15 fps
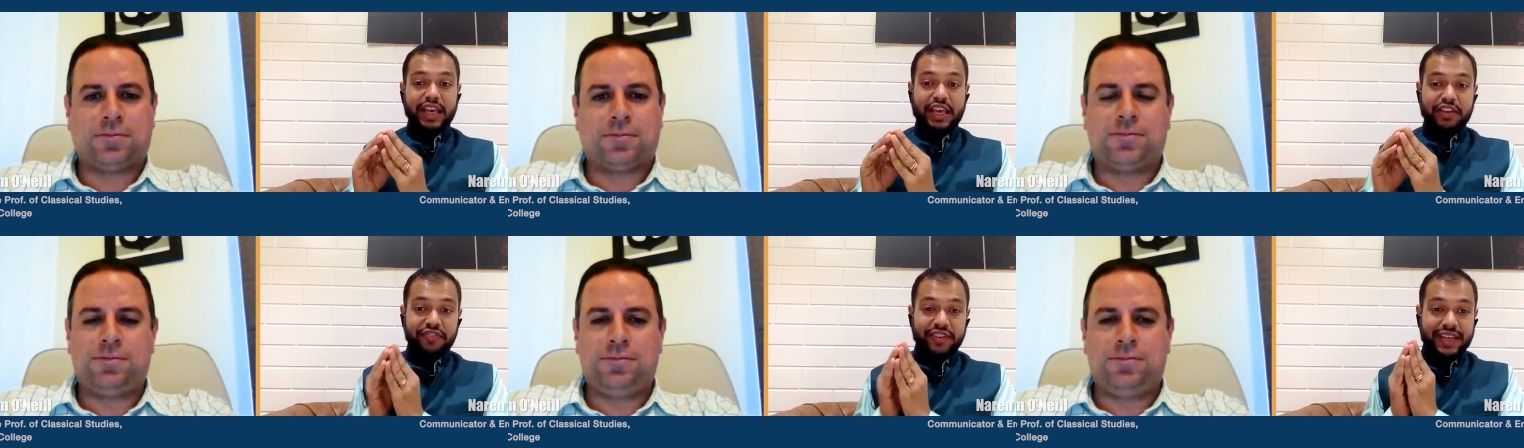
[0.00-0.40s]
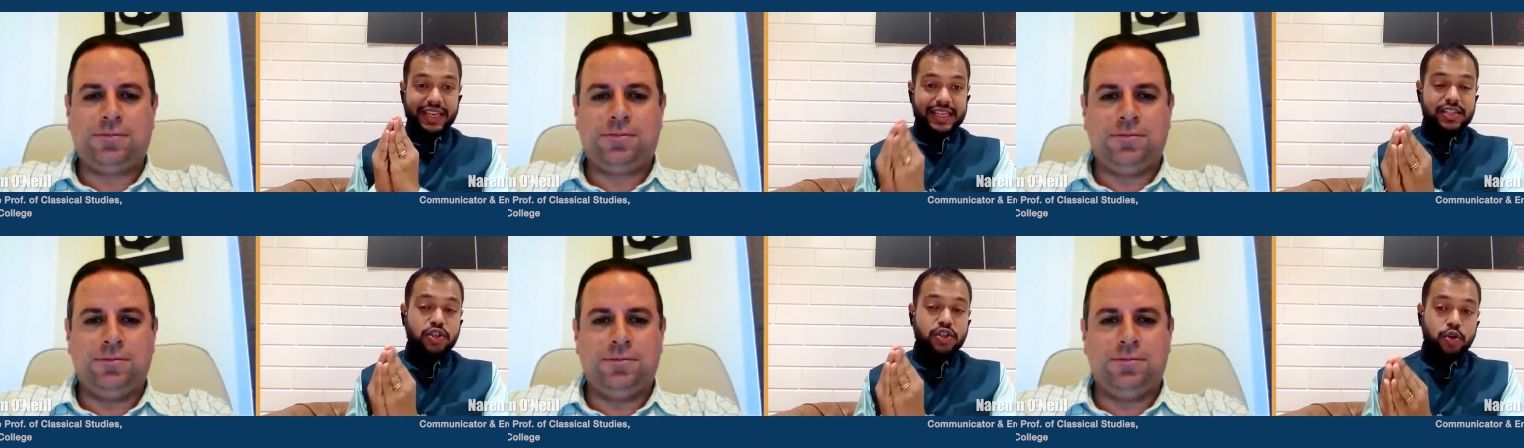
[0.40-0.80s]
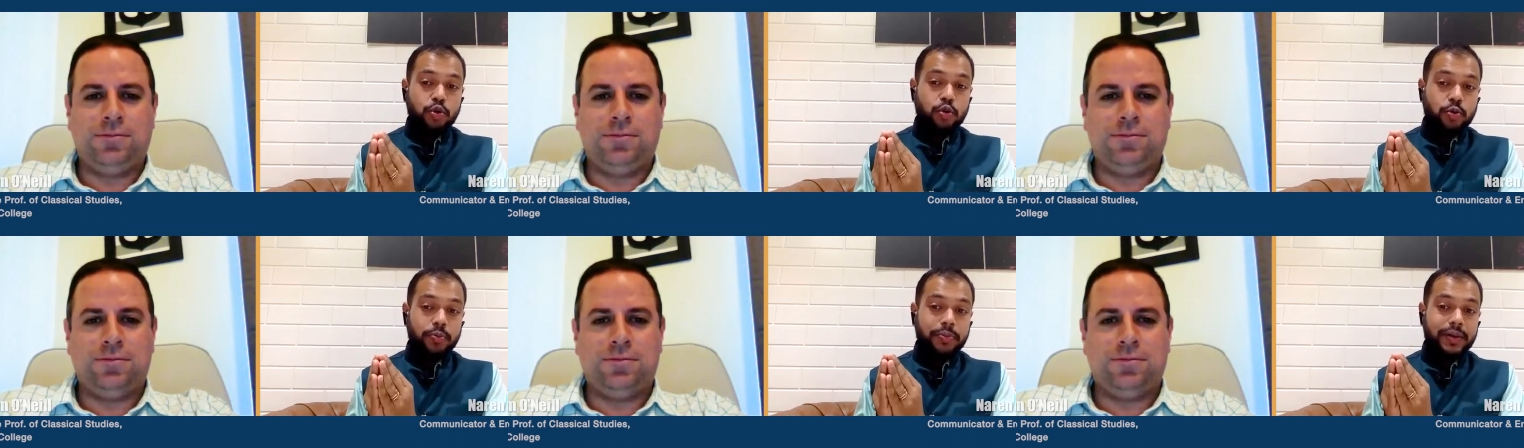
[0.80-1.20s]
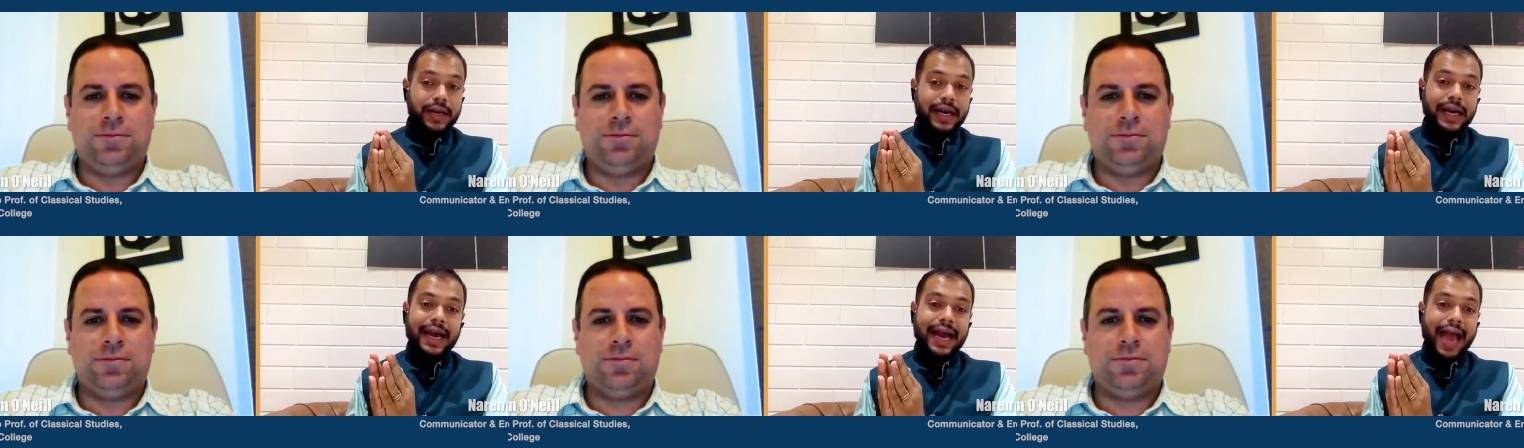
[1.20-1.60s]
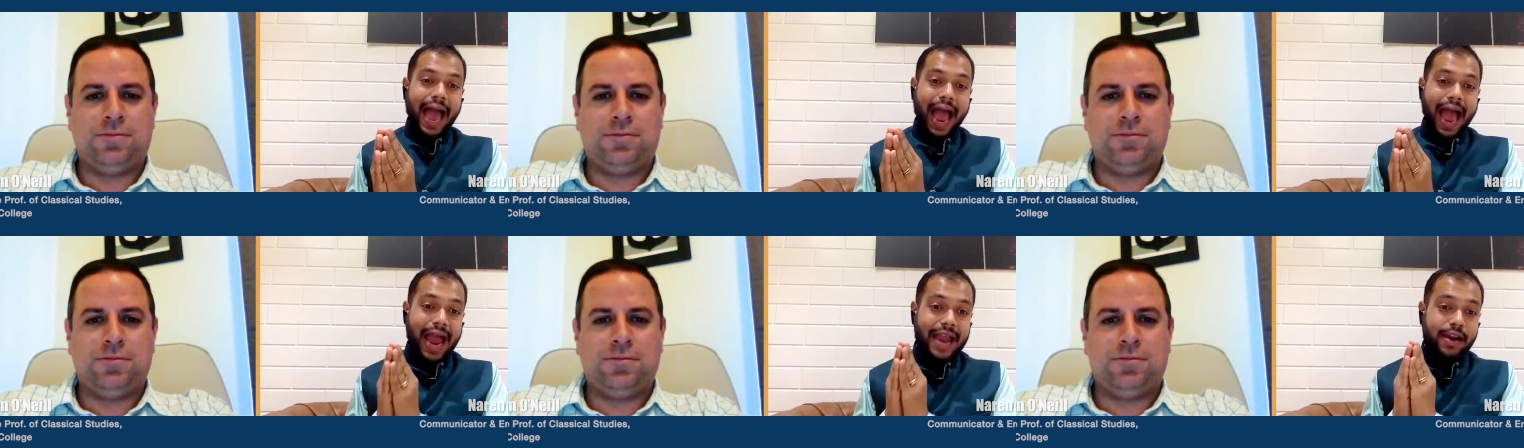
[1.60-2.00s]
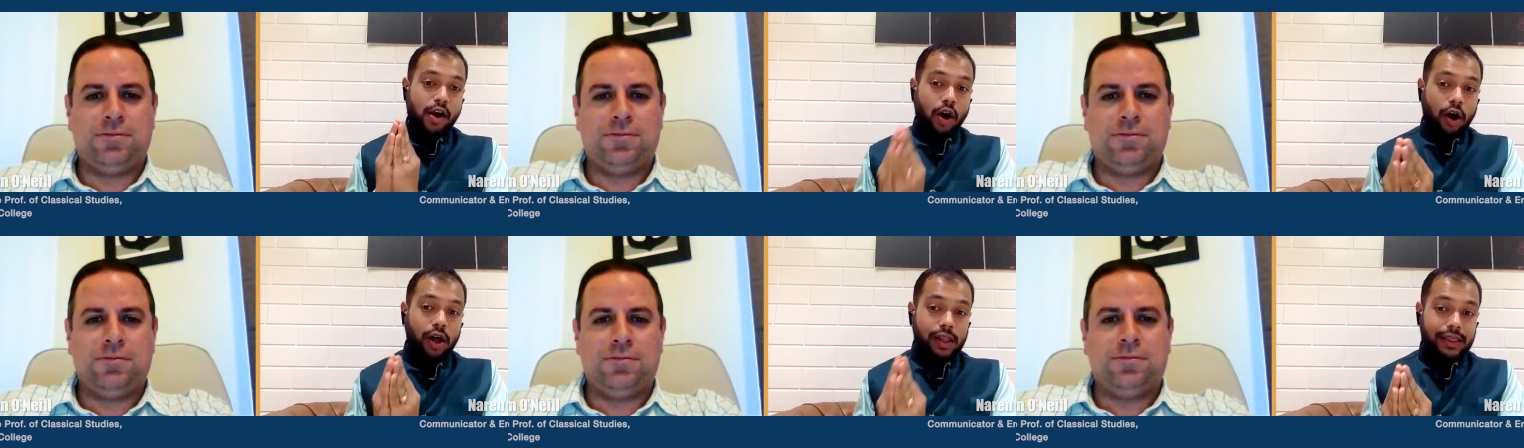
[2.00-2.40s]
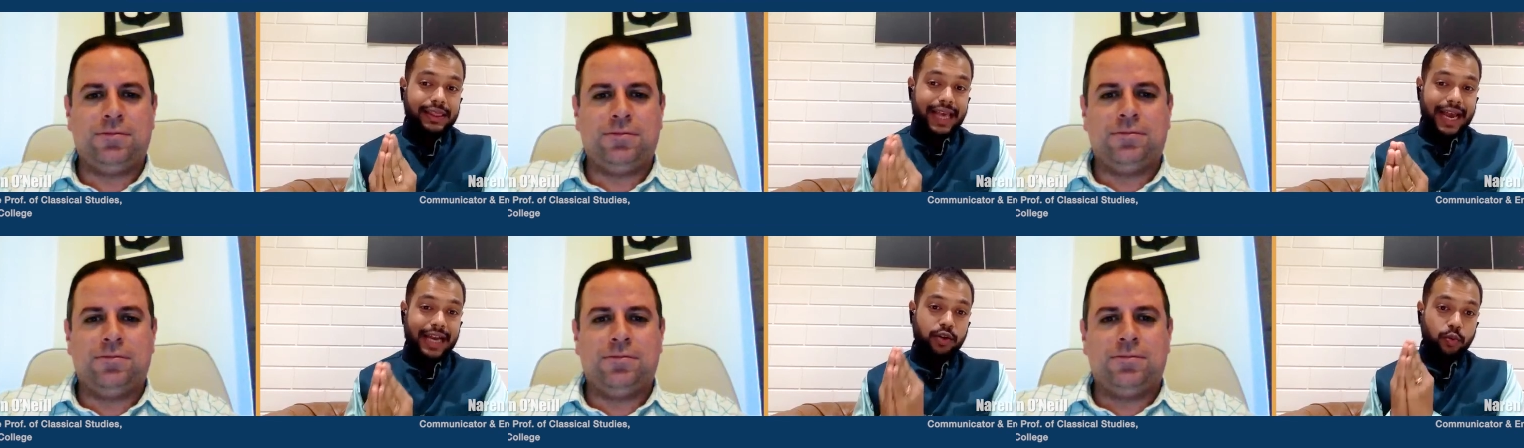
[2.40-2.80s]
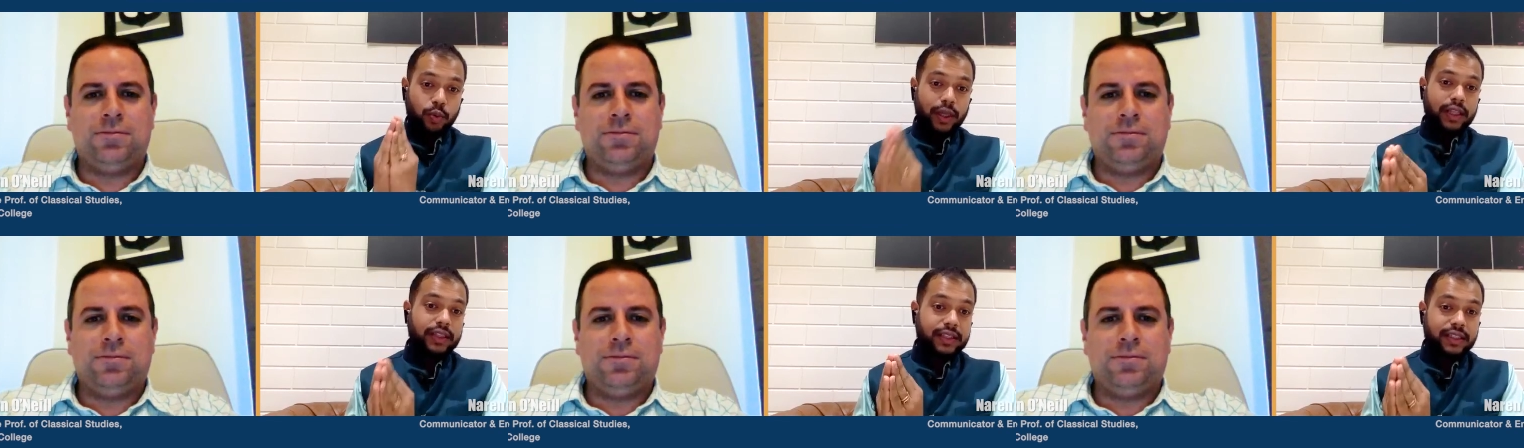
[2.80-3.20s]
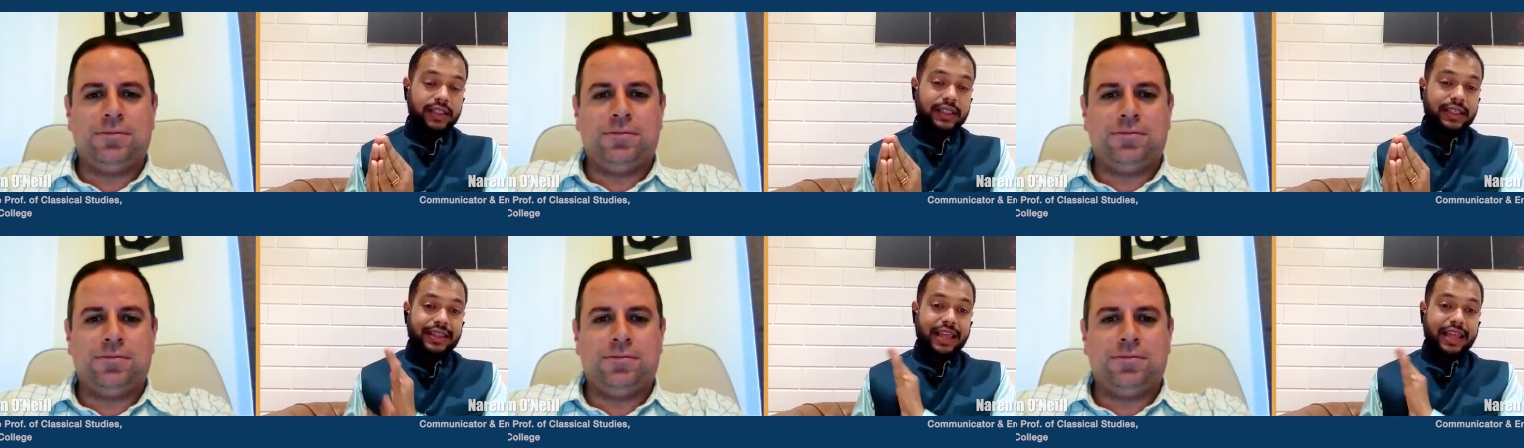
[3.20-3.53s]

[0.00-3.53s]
Speaker 1: if his tomb had all that wealth